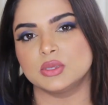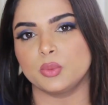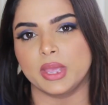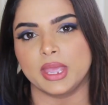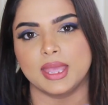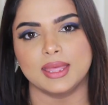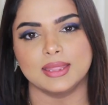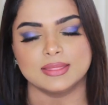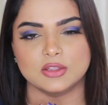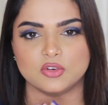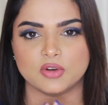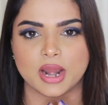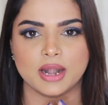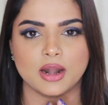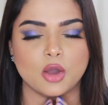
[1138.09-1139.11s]
away in the
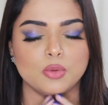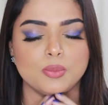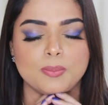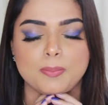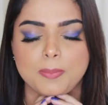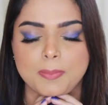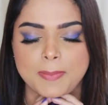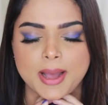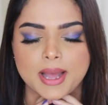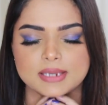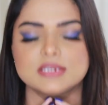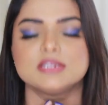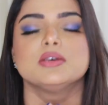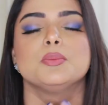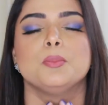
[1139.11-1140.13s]
dry down,
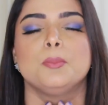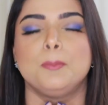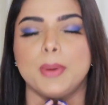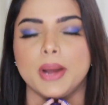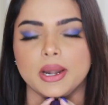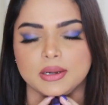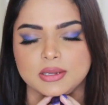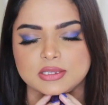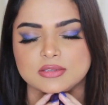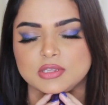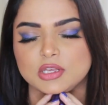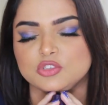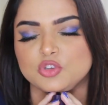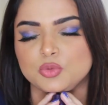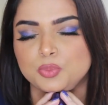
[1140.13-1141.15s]
but
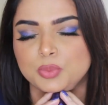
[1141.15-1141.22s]
such a